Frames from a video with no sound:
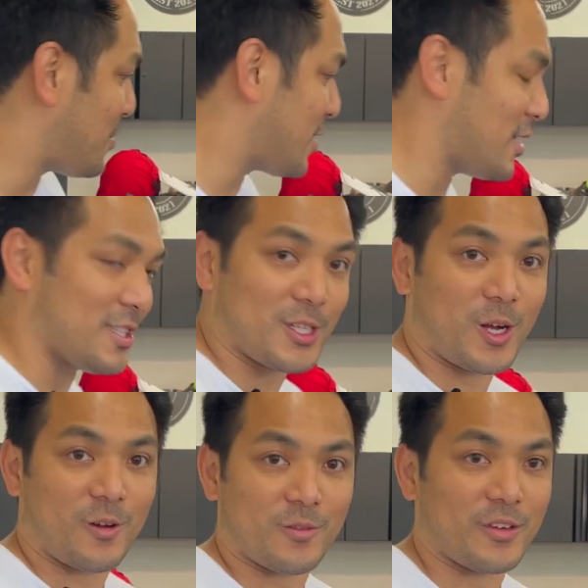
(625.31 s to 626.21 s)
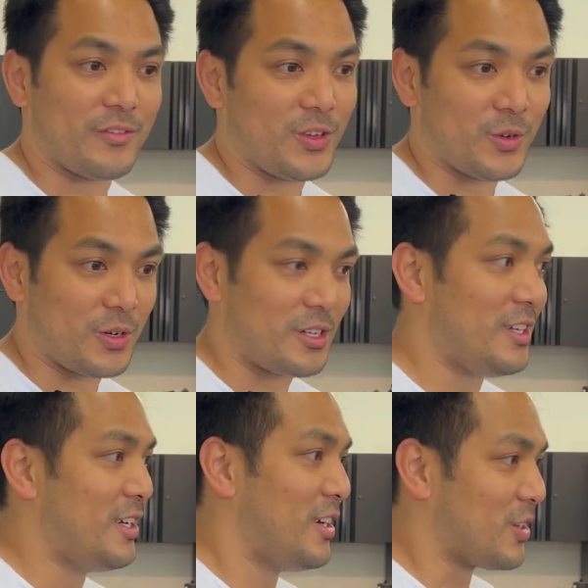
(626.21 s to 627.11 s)
You're gonna hit the car in front of you or
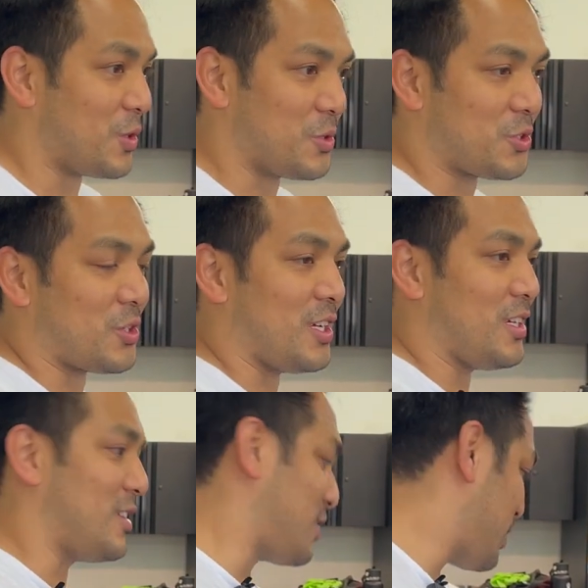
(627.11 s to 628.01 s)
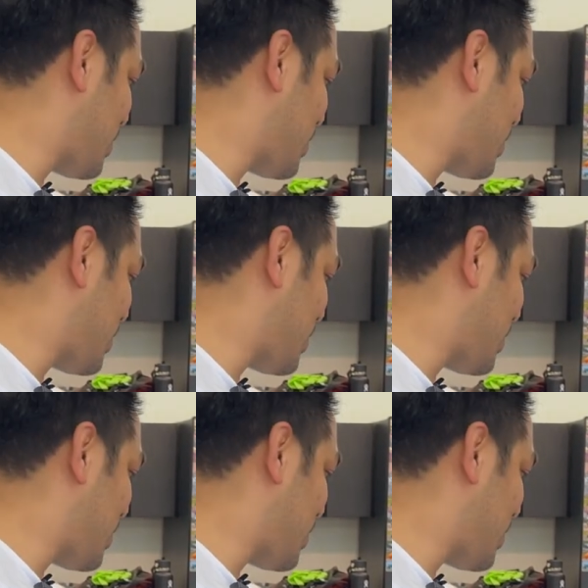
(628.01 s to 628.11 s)
go straight into